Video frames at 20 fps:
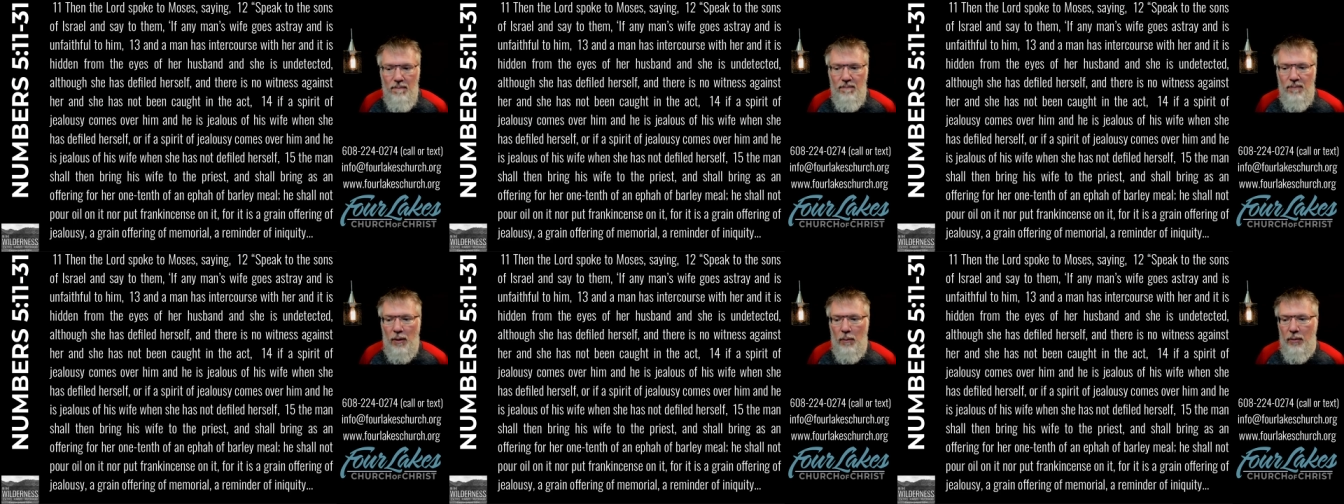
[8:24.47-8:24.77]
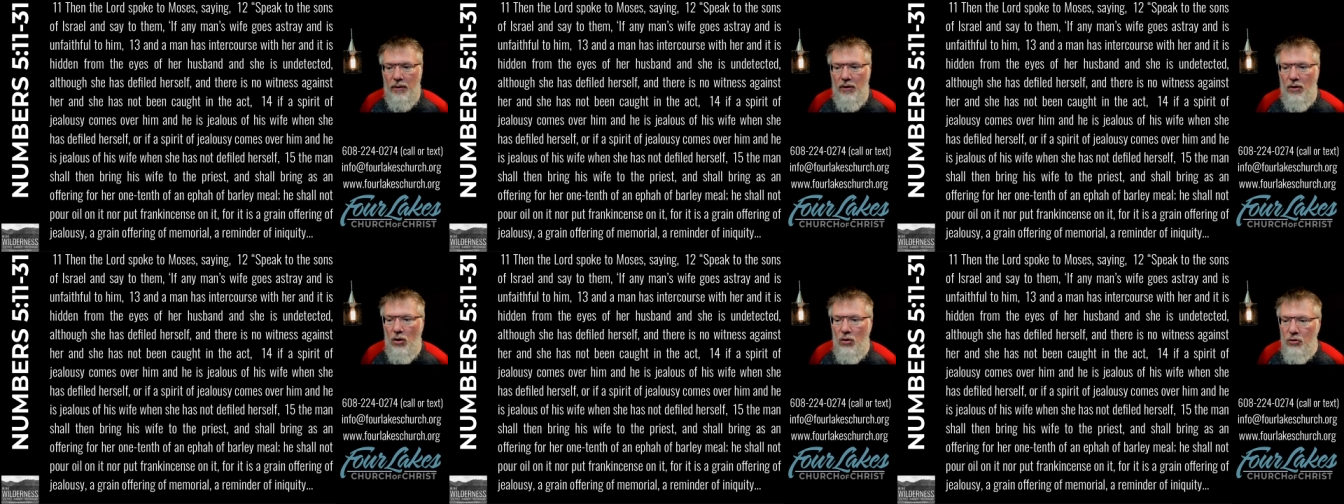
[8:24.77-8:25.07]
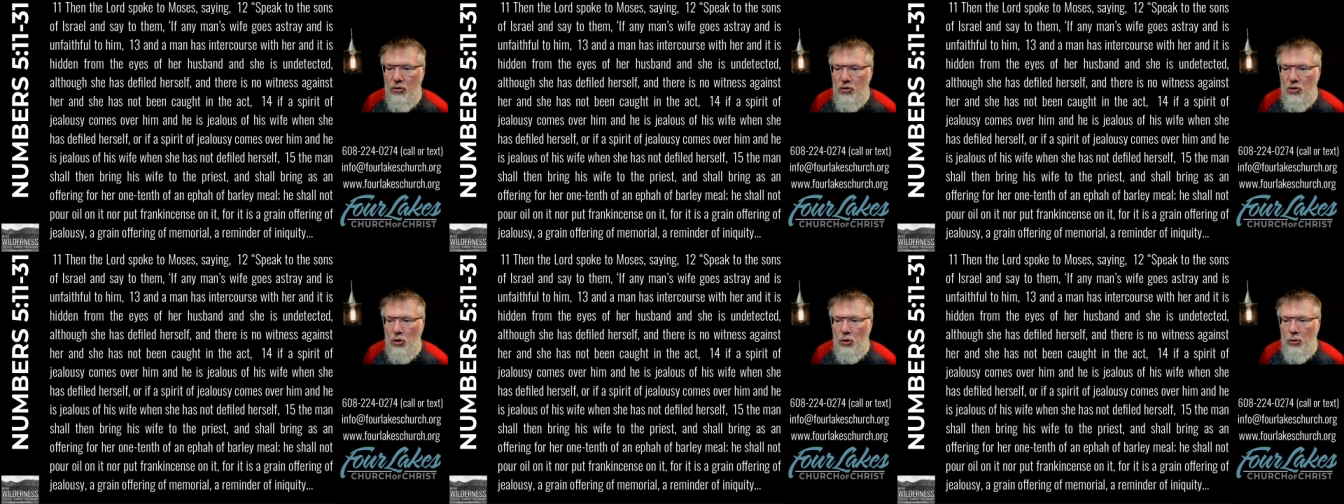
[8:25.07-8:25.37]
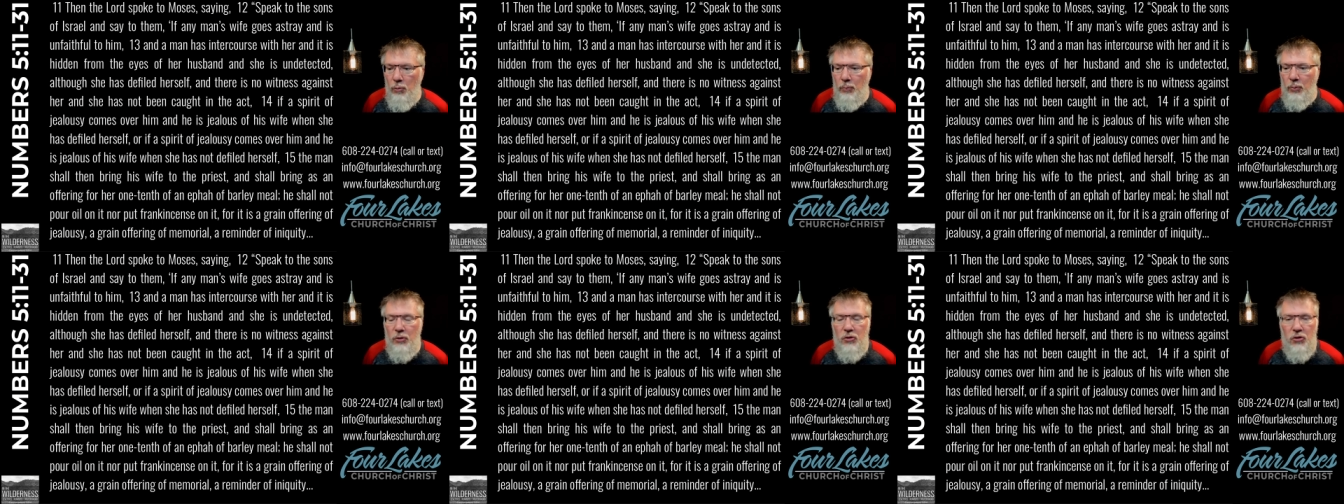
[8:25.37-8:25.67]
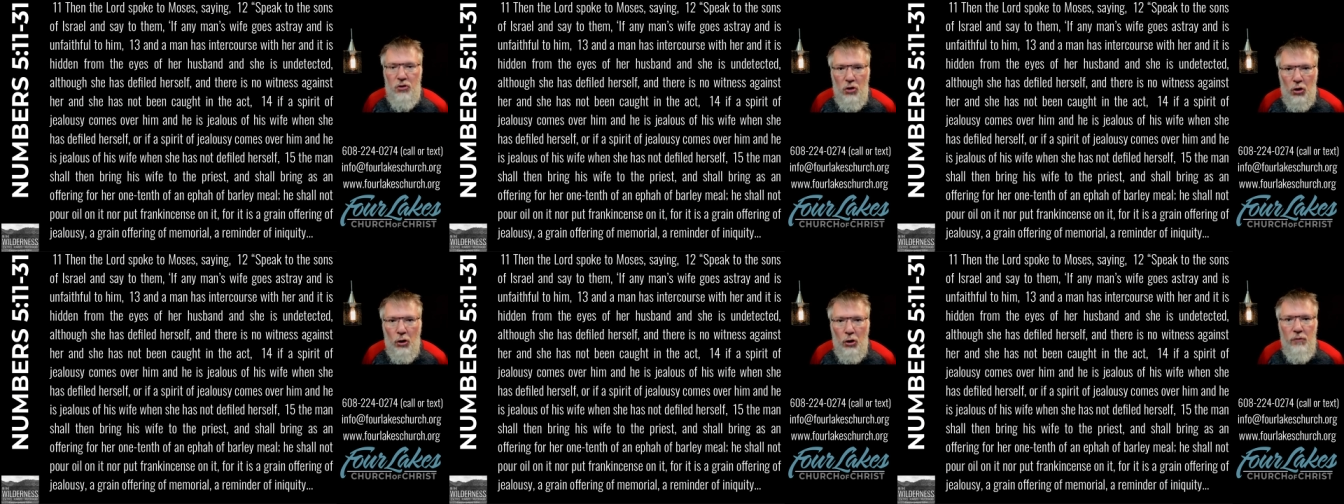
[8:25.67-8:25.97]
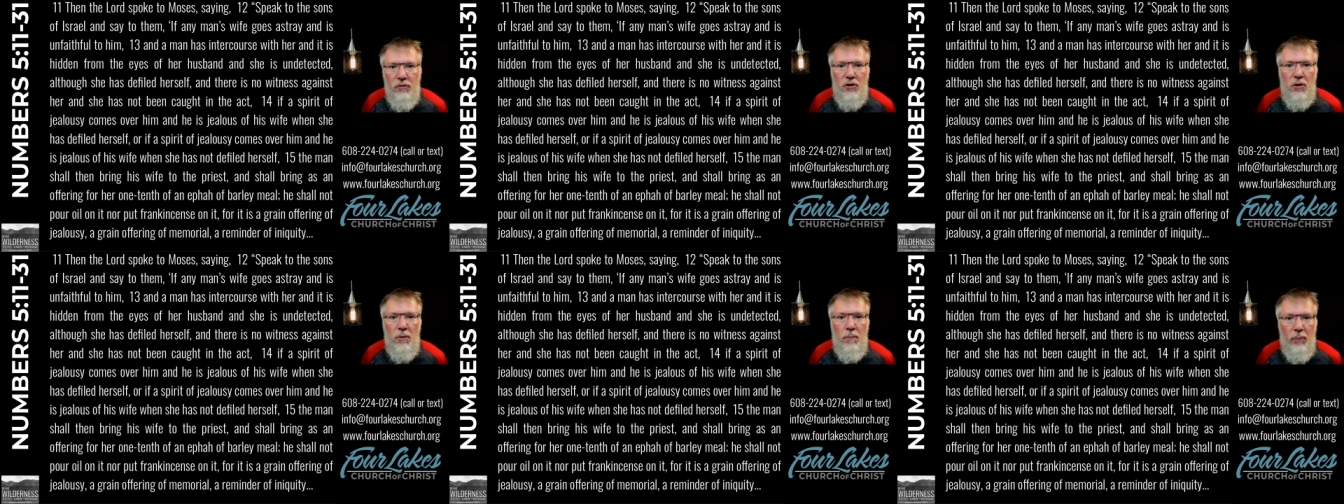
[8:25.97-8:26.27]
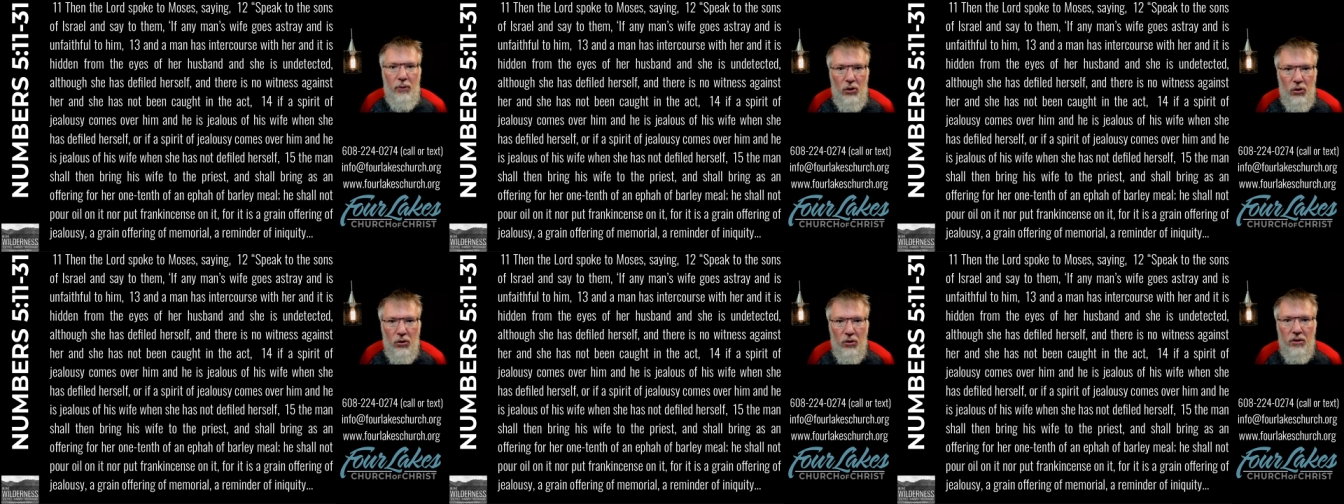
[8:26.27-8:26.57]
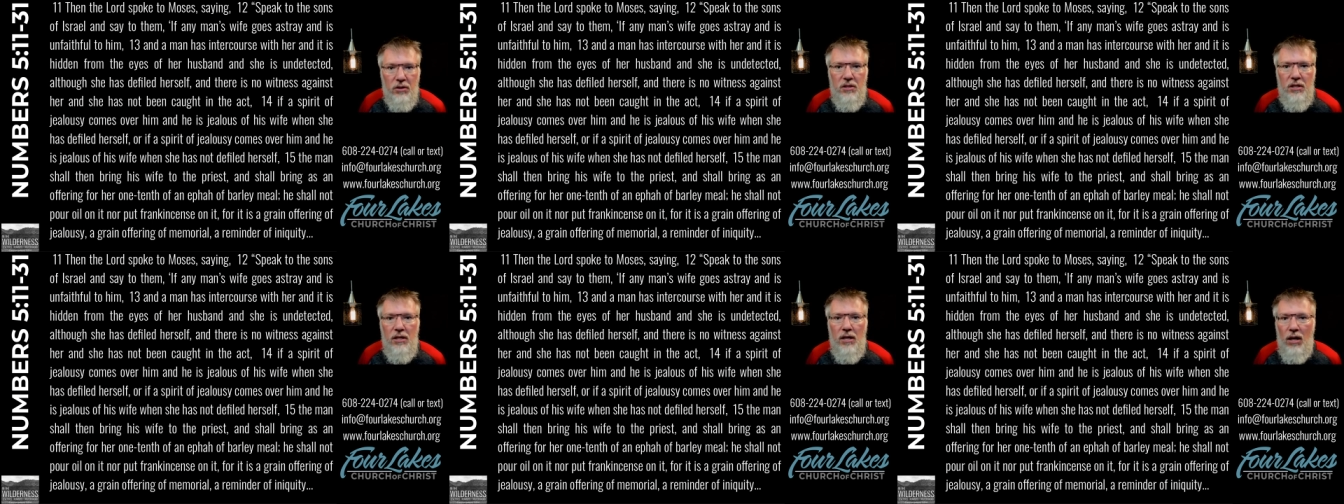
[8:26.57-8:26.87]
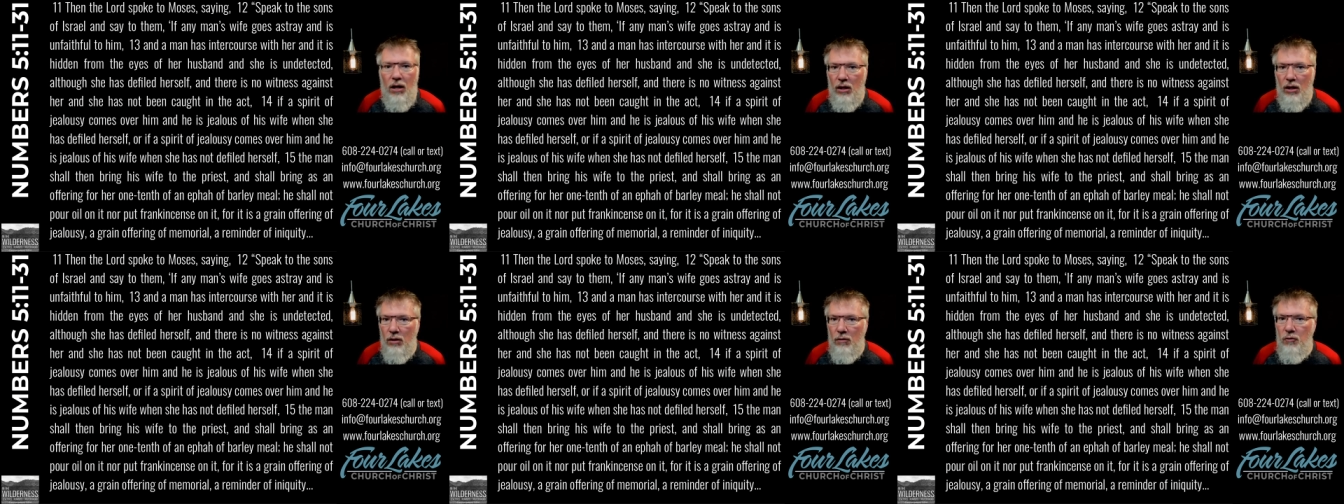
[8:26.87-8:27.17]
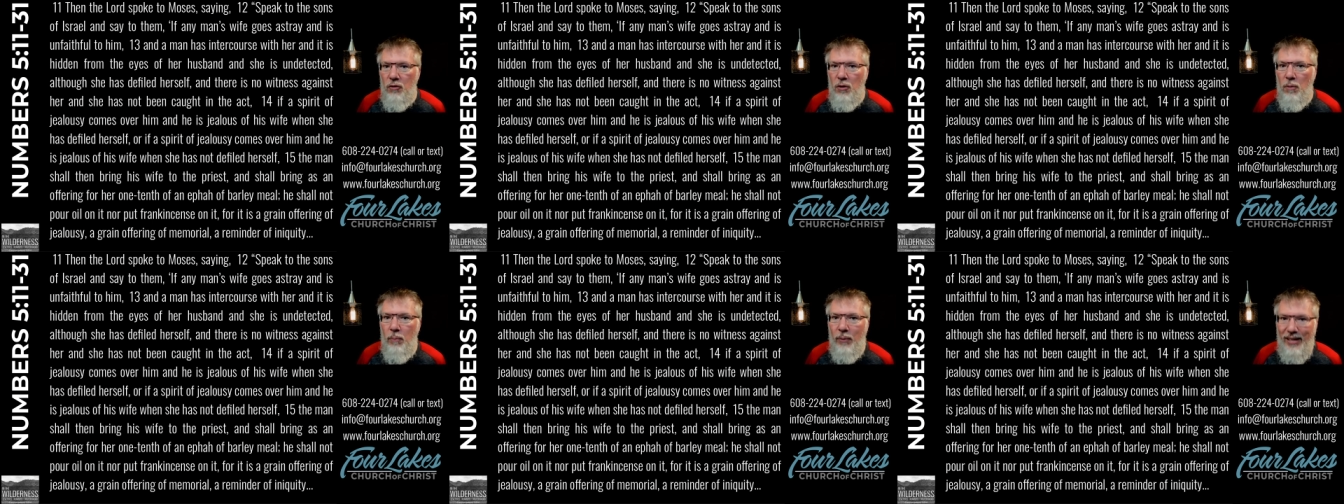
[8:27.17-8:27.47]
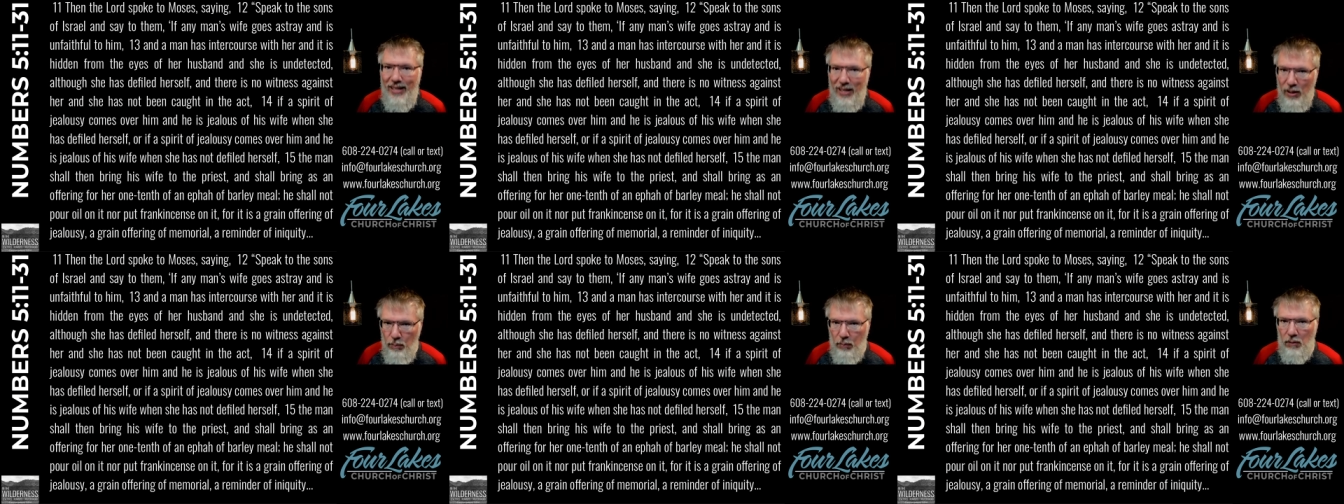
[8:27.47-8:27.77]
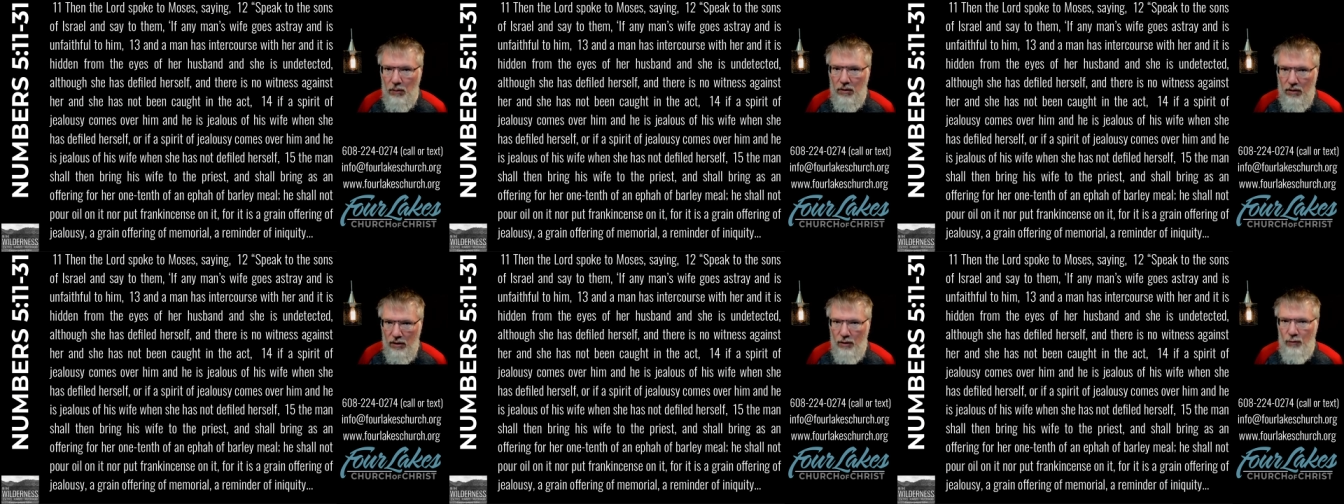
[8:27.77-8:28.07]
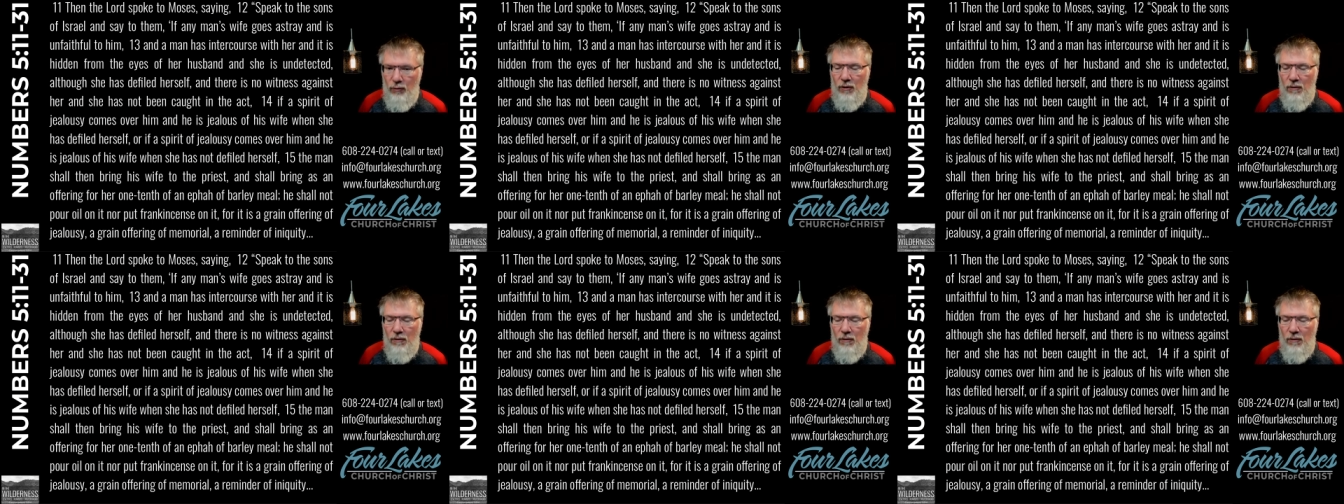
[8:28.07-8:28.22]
but it also preserves the purity of the people if,